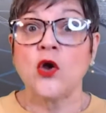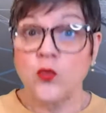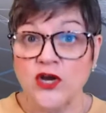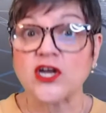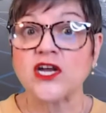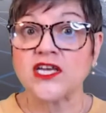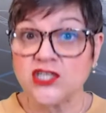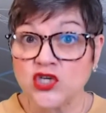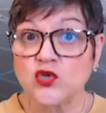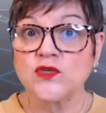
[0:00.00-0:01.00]
We're going
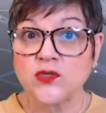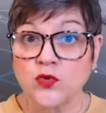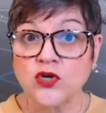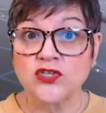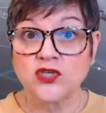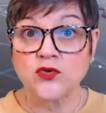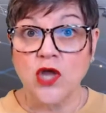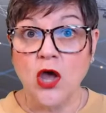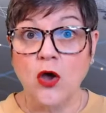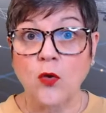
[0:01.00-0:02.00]
to use the words you
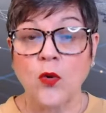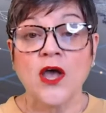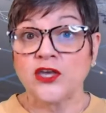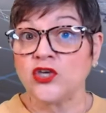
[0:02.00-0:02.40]
know.